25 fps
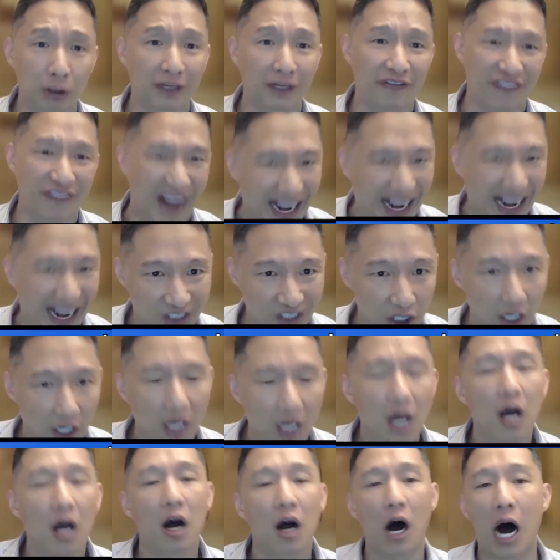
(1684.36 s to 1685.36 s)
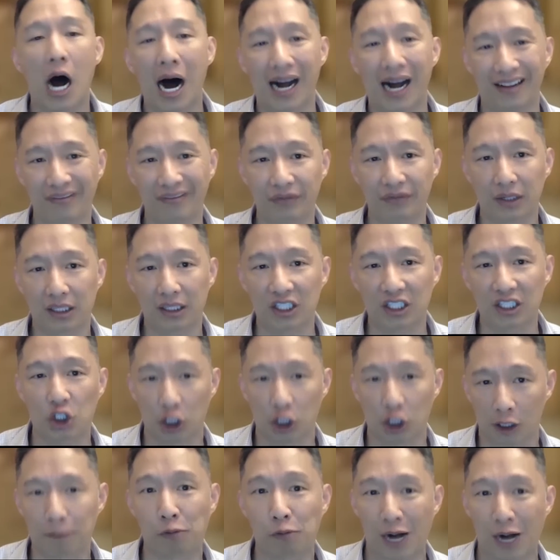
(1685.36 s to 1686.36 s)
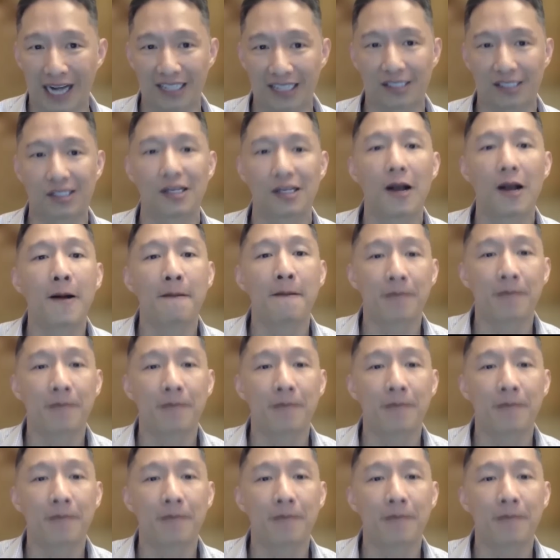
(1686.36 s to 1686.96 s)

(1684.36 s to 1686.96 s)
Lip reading: effect on the share price